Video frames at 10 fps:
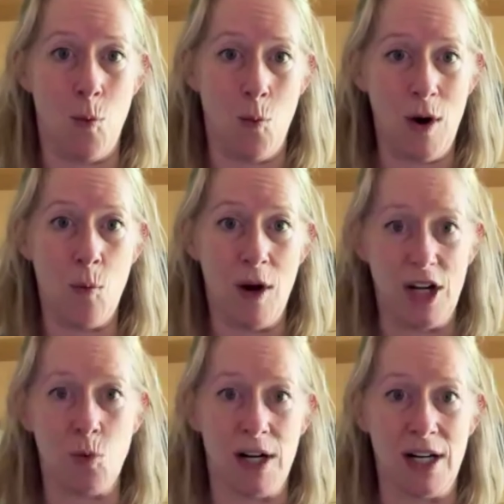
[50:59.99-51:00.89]

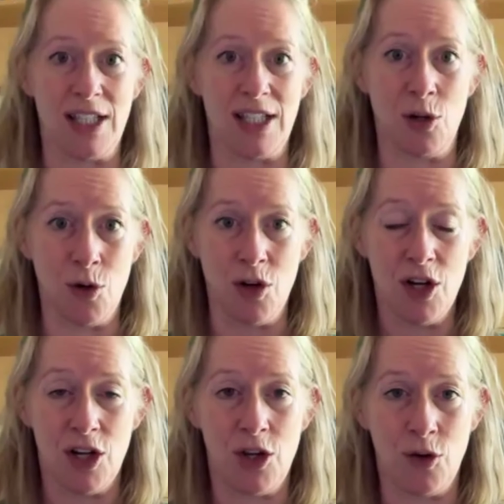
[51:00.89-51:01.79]
which ones you
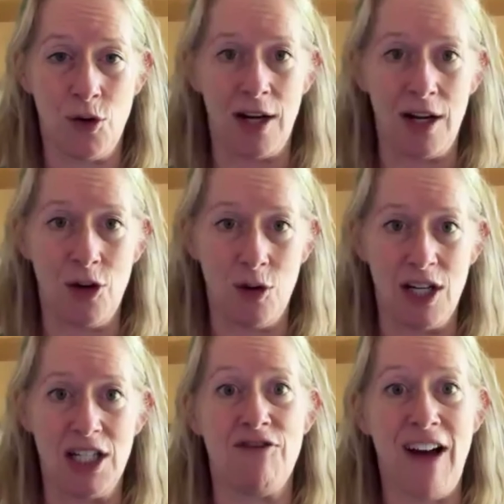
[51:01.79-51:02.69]

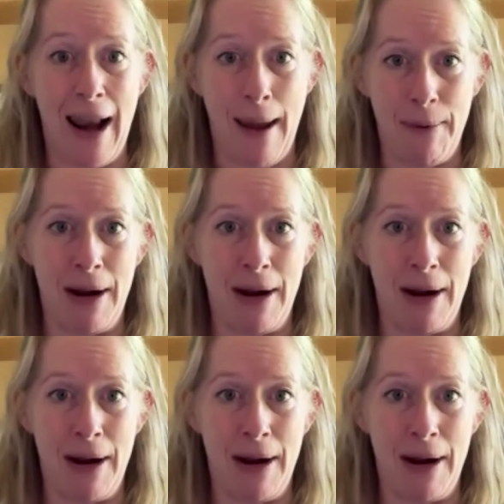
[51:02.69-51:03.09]
can develop